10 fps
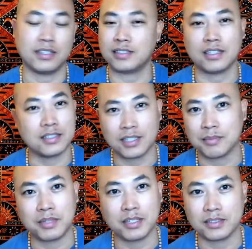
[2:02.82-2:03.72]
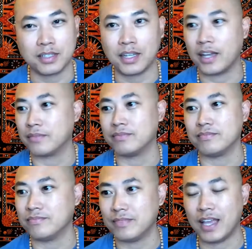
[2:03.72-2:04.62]
say the same things. They
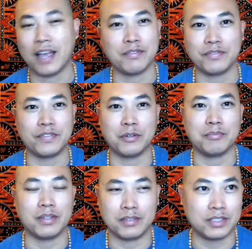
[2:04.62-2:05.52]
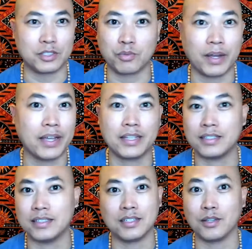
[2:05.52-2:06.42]
haven't felt this way
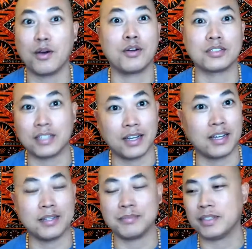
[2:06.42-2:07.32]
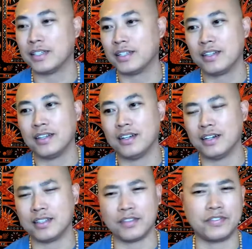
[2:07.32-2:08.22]
in a long time.
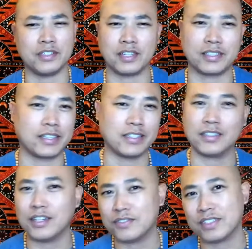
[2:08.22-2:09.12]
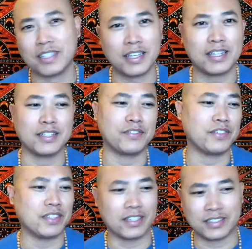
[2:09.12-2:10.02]
They feel like they can love again. They
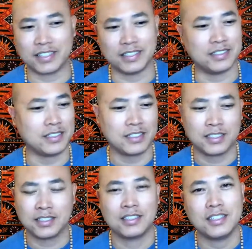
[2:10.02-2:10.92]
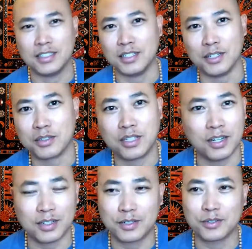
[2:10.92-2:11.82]
feel like they can,
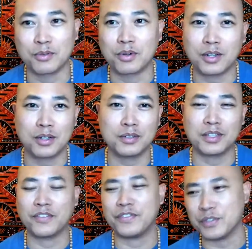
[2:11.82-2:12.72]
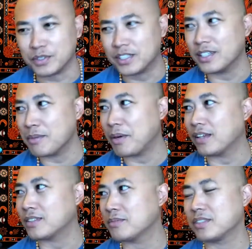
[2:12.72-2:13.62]
conquer the world. They feel good
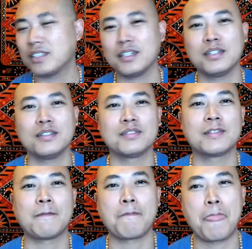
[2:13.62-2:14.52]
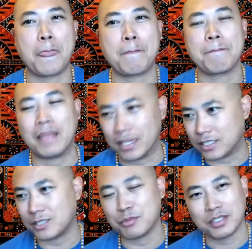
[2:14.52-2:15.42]
about themselves.
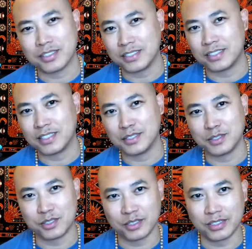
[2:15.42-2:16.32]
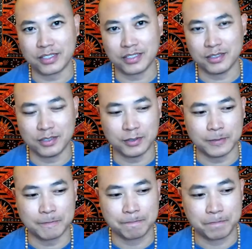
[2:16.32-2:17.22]
That's what this healing journey can
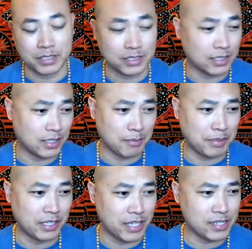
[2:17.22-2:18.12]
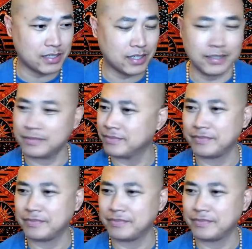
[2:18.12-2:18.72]
do. Is it going to be easy?